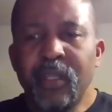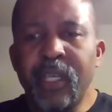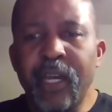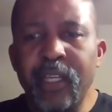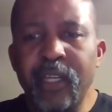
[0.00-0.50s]

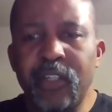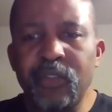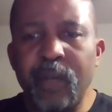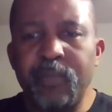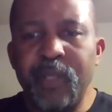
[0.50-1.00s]
Yeah, I
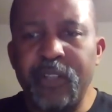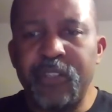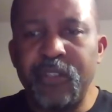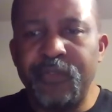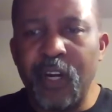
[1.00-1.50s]
grew up
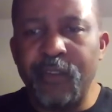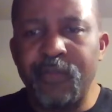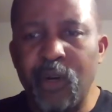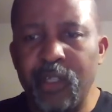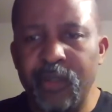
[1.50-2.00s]
not too far
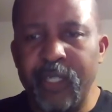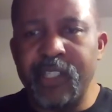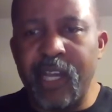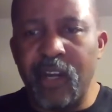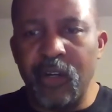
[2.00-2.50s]
from Waterloo,
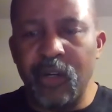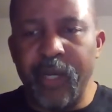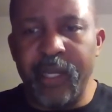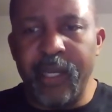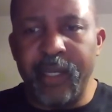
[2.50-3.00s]
just an hour
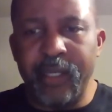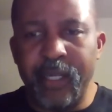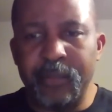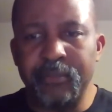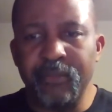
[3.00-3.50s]
away. I
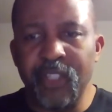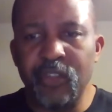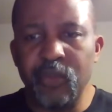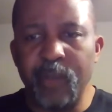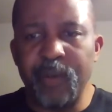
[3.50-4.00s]

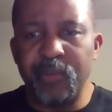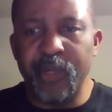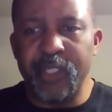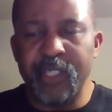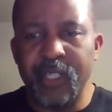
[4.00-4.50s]
grew up in
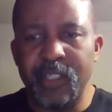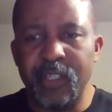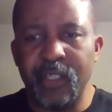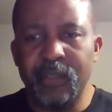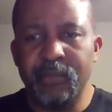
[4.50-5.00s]
Burlington,
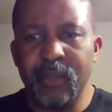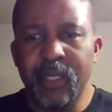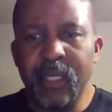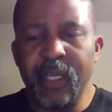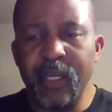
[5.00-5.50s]
Ontario,
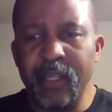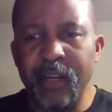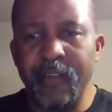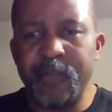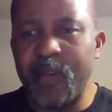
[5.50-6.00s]
and
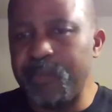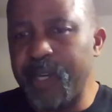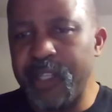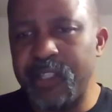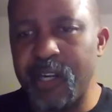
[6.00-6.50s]
I've spent
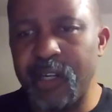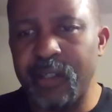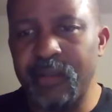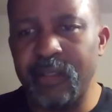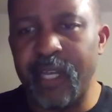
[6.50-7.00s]
my
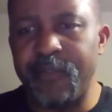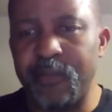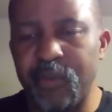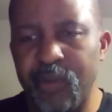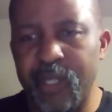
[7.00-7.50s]
entire life
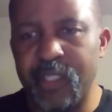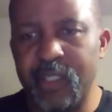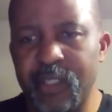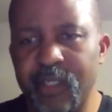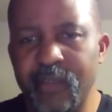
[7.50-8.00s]
in
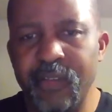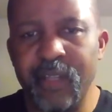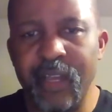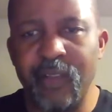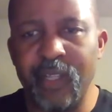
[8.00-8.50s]
Burlington.
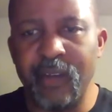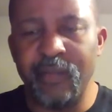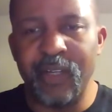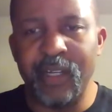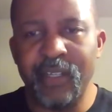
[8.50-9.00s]
Have a lot
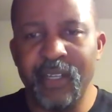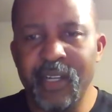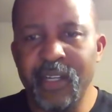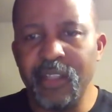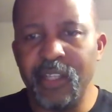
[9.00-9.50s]
of
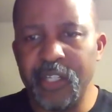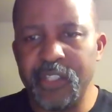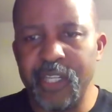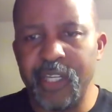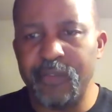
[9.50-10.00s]

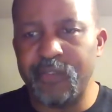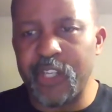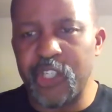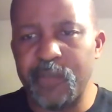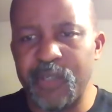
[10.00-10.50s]
long-standing
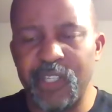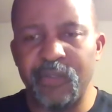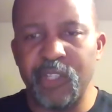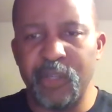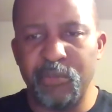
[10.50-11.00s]
friendships. I
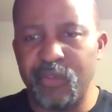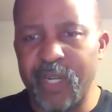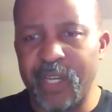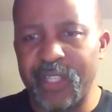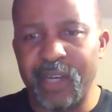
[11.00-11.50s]
didn't really move
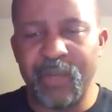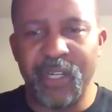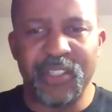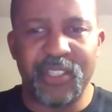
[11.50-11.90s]
around that much.